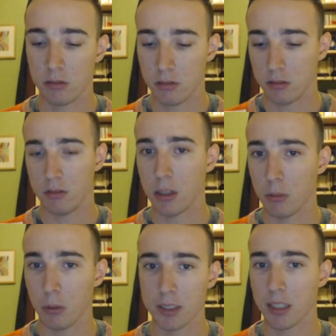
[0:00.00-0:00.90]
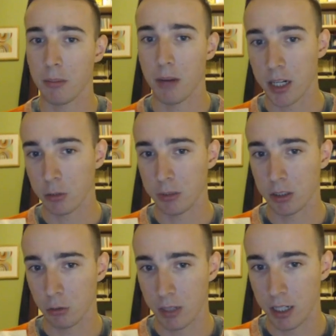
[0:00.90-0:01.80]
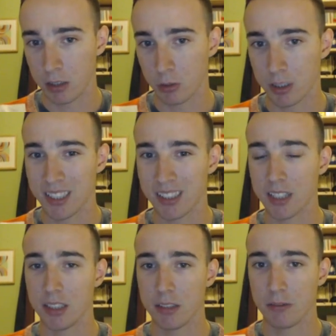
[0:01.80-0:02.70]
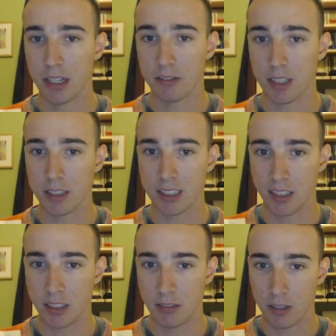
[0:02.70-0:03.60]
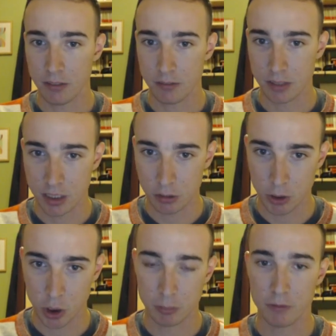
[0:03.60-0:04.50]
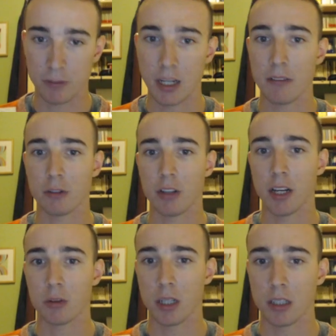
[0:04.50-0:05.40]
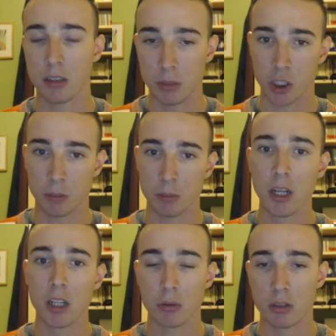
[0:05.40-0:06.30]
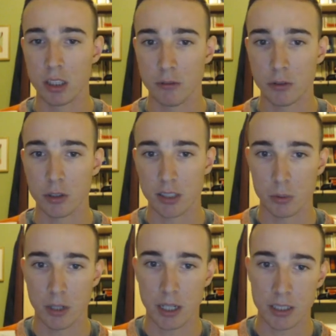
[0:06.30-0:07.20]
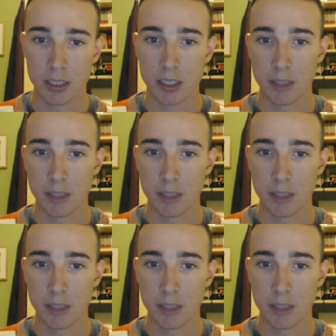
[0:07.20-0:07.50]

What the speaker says: There was some argument to make to c takes d5, knight takes d5, and now bishop e5, trying to get the bishop to the d4 square.